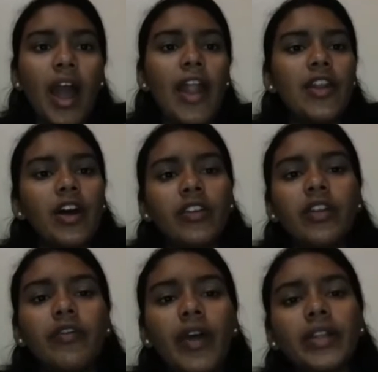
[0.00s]

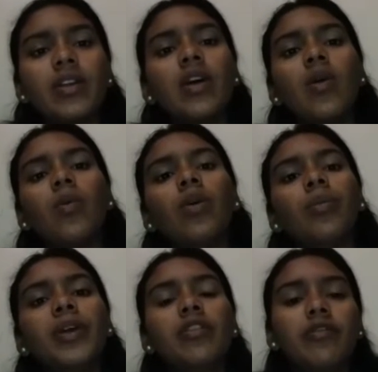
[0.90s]
Another effect will
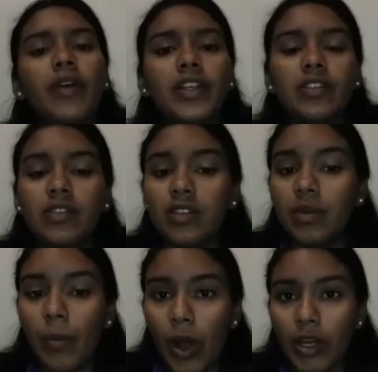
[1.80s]
be infections in
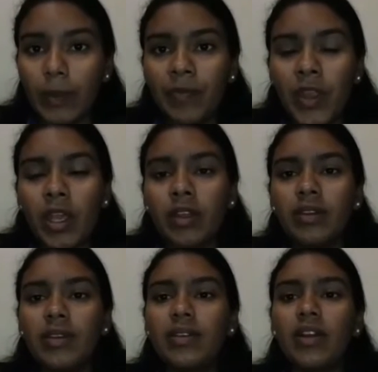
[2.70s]
the body.
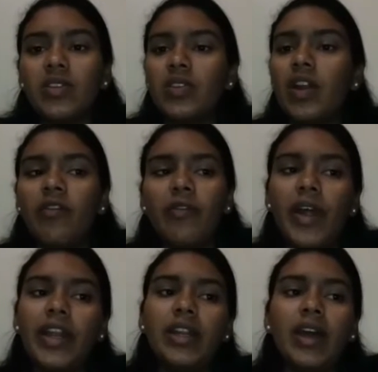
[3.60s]
These can start
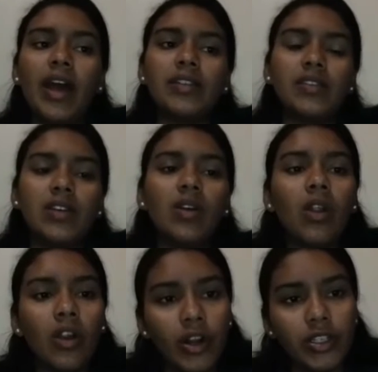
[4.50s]
affecting a
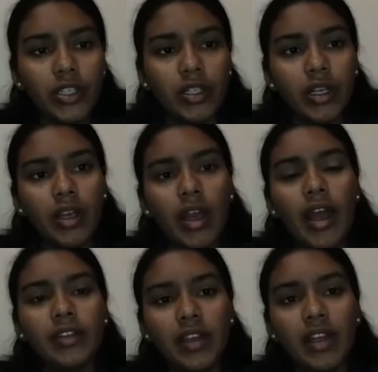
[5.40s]
single organ
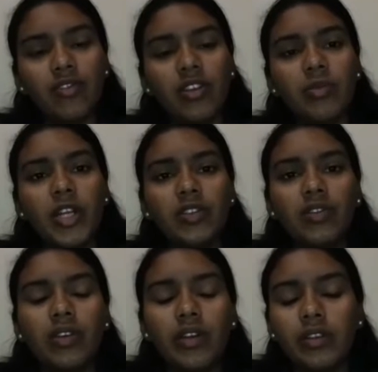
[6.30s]
and then transmit it to
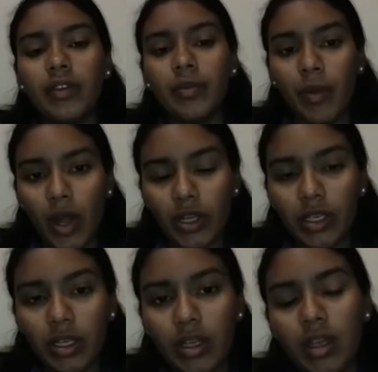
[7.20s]
the rest of the
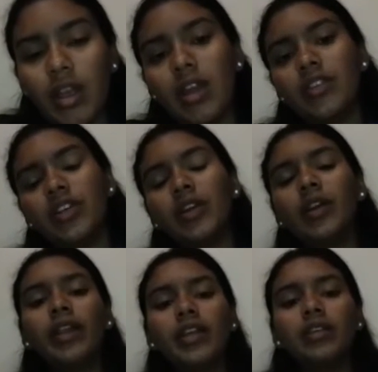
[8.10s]
body.
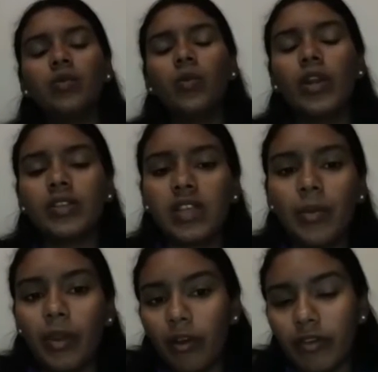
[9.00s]
Generally, one
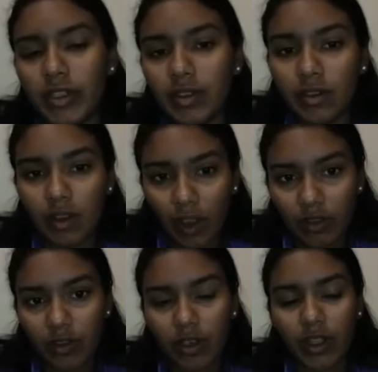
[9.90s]
example of this is
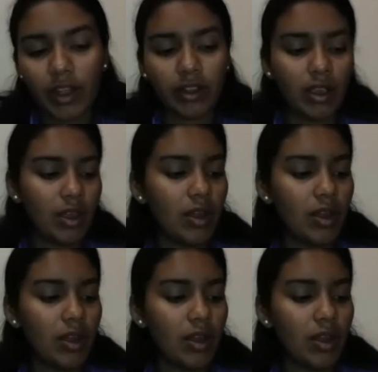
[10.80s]
cancer, that